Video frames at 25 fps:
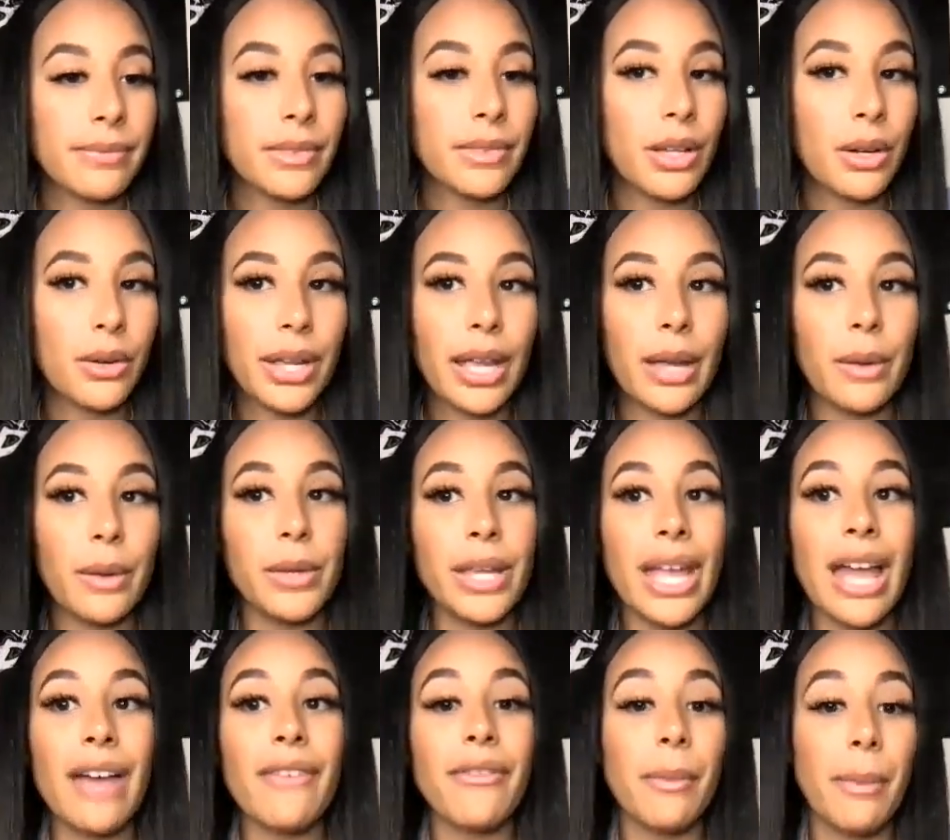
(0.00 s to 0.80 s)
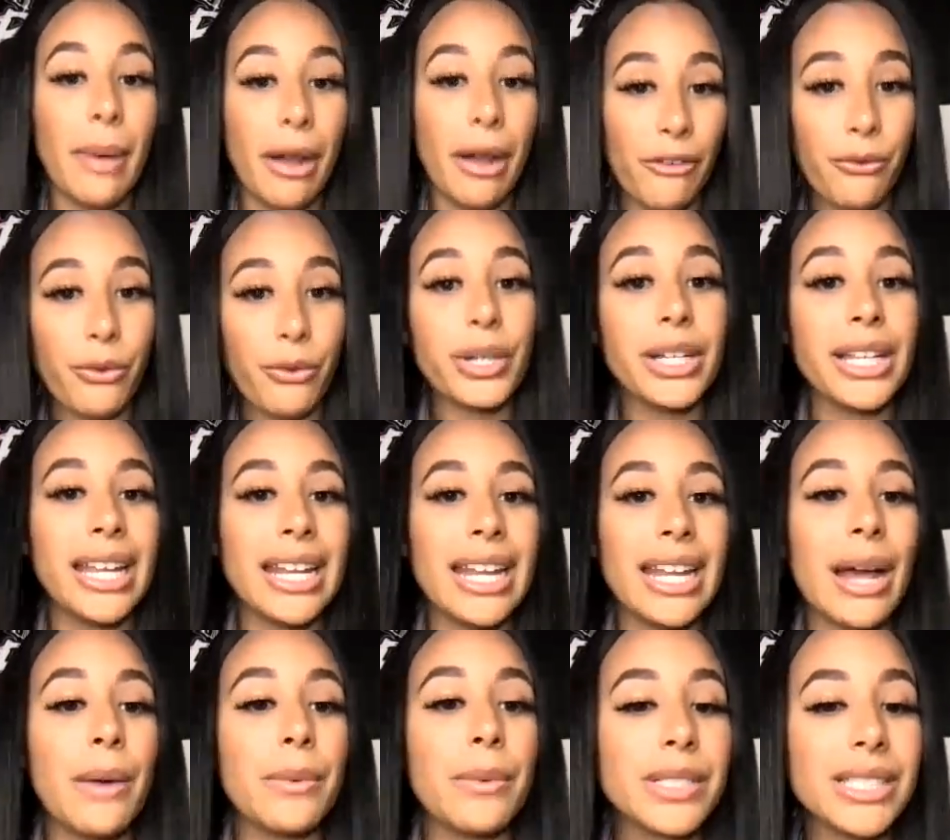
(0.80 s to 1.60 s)
Okay, we have about 48
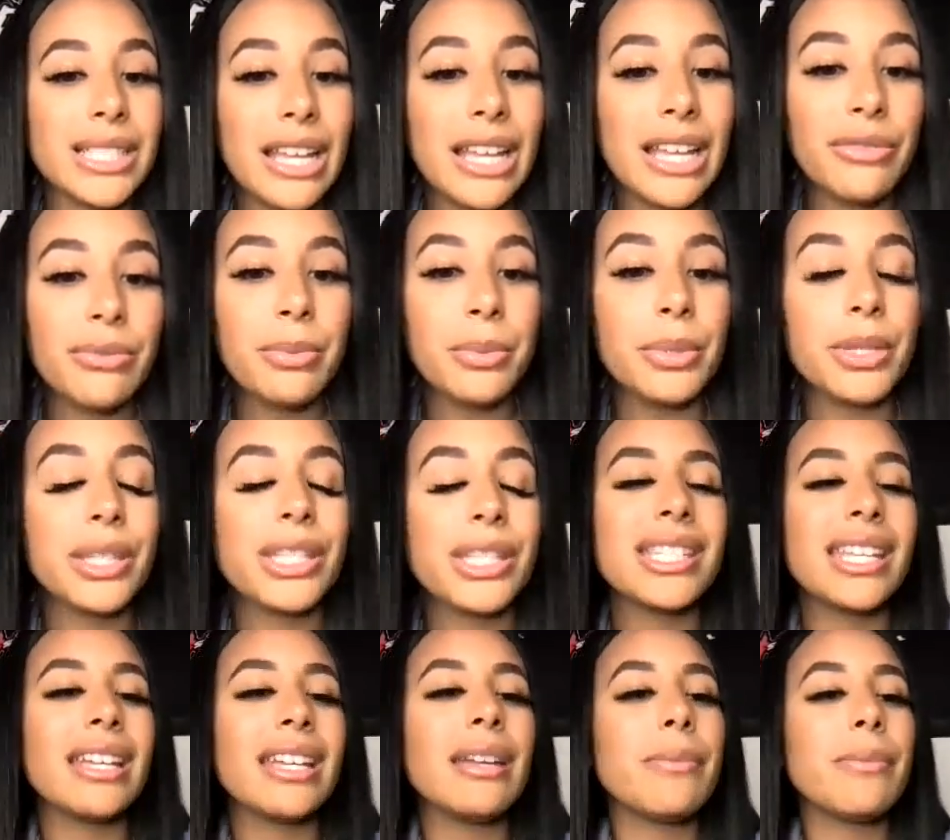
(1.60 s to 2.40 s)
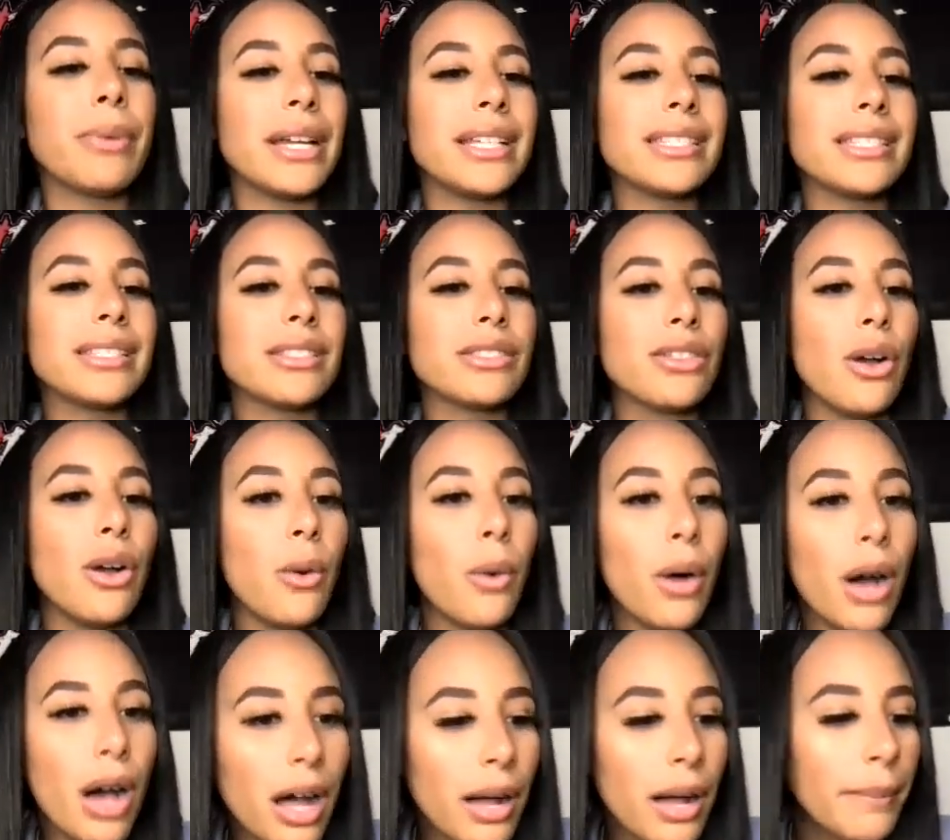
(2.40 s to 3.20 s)
hours left where the ticket prices
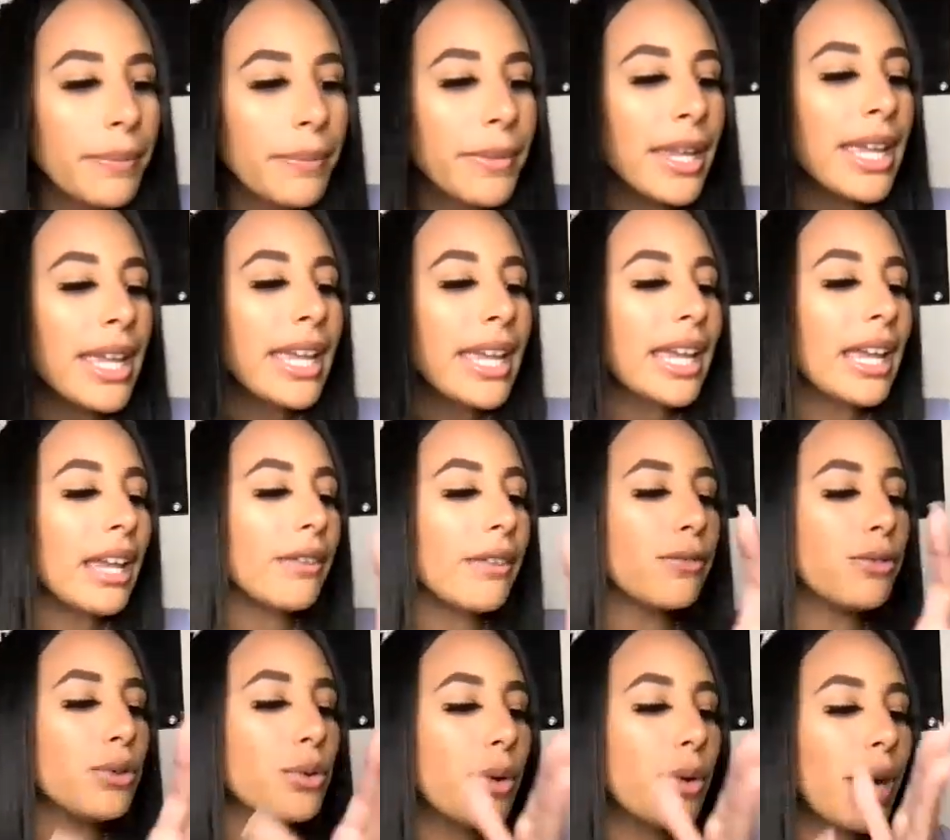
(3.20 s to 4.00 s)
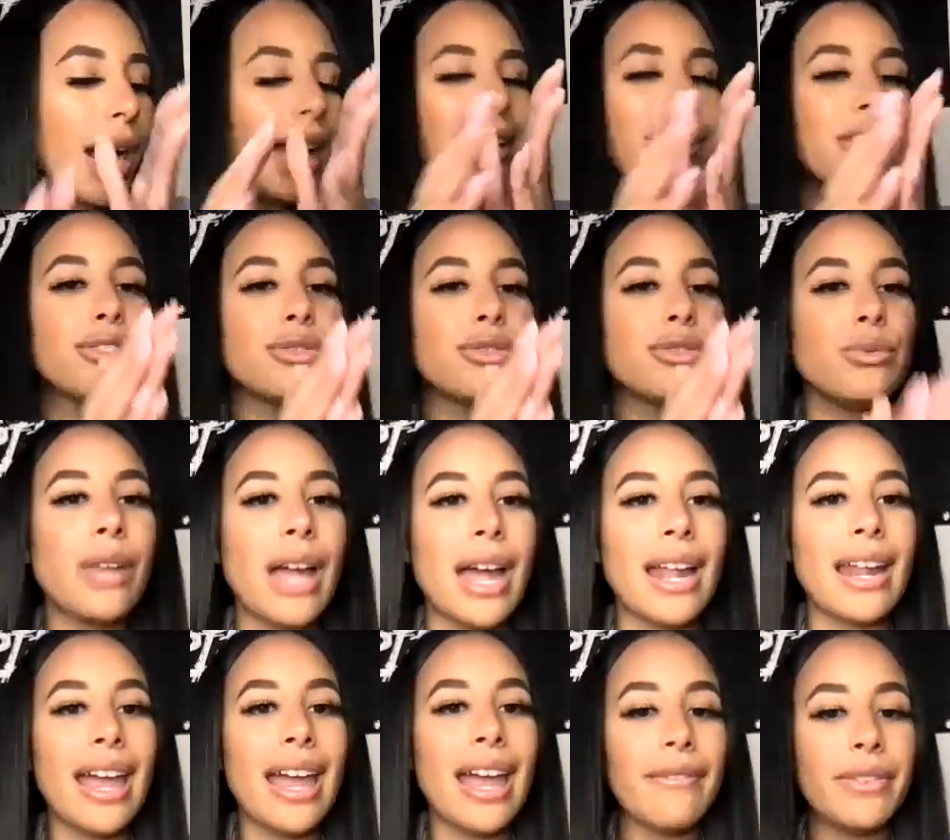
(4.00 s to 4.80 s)
go up. If you guys do
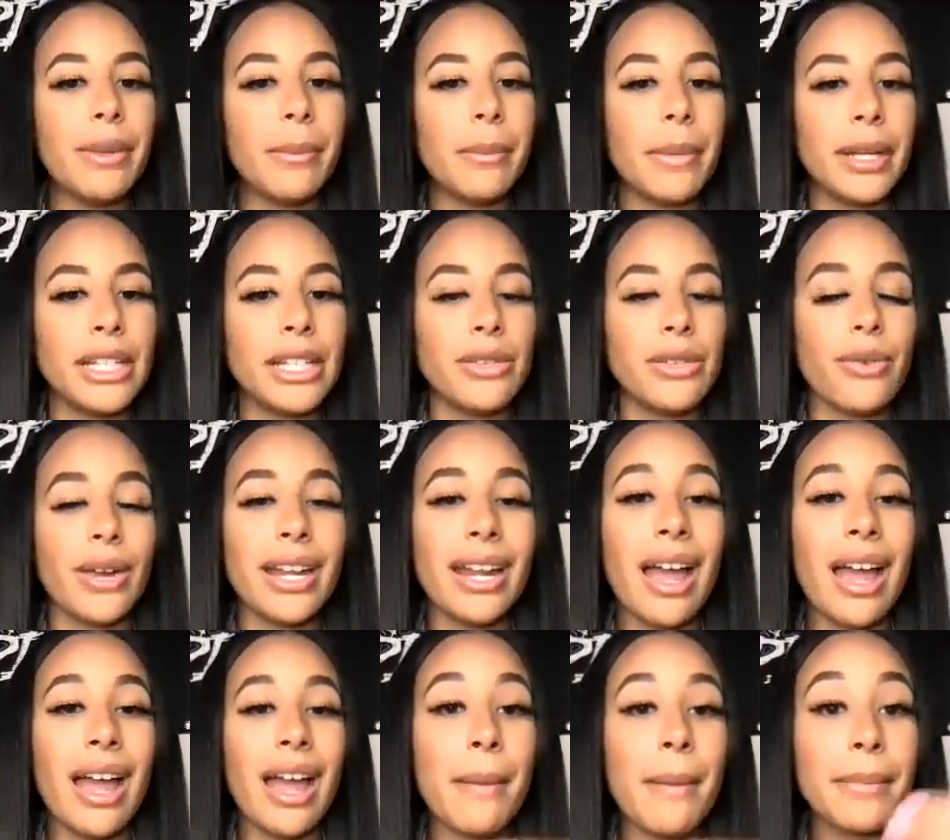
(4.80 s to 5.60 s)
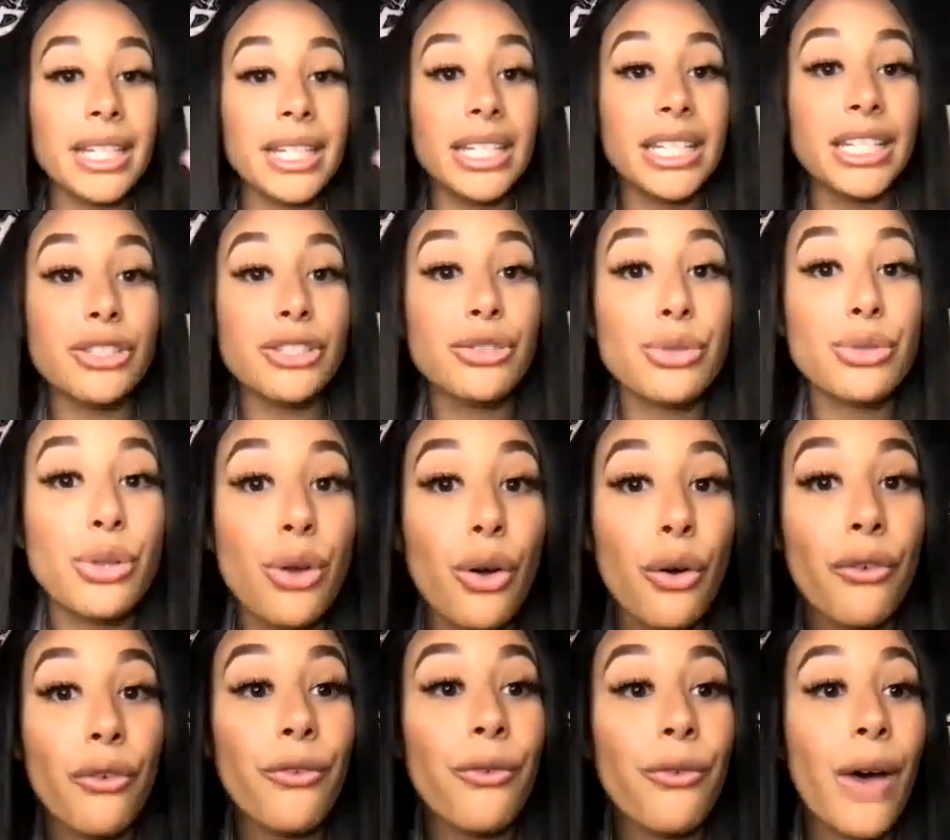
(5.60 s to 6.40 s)
not have the money right now, I'm going to need you to
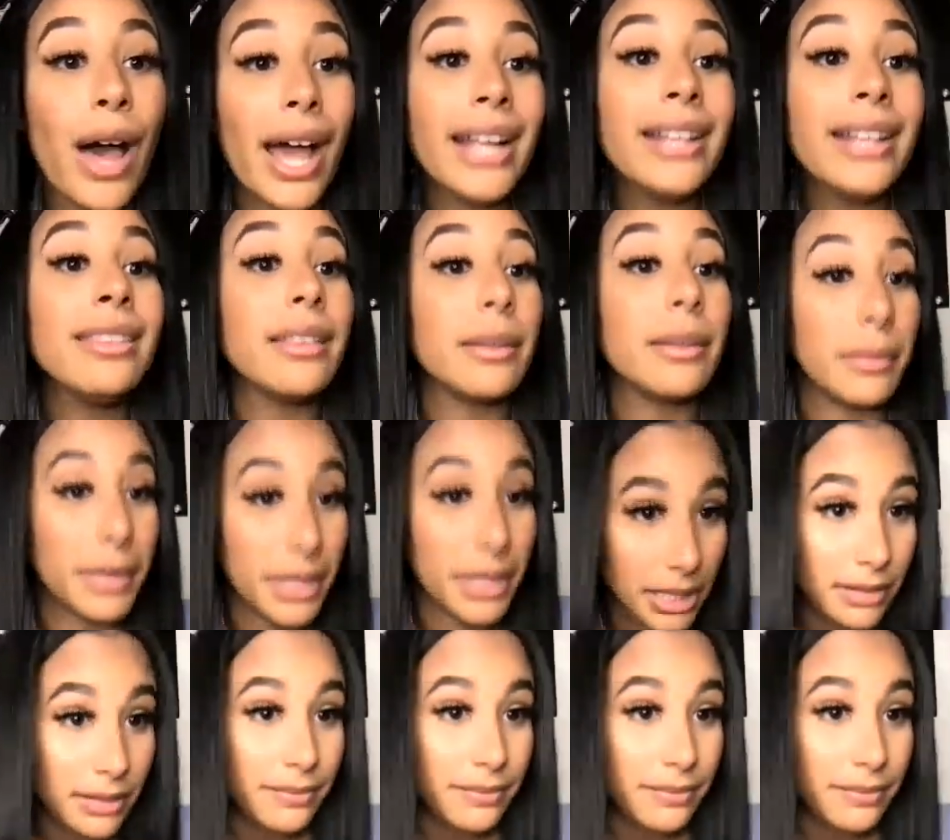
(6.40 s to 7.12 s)
go find the money.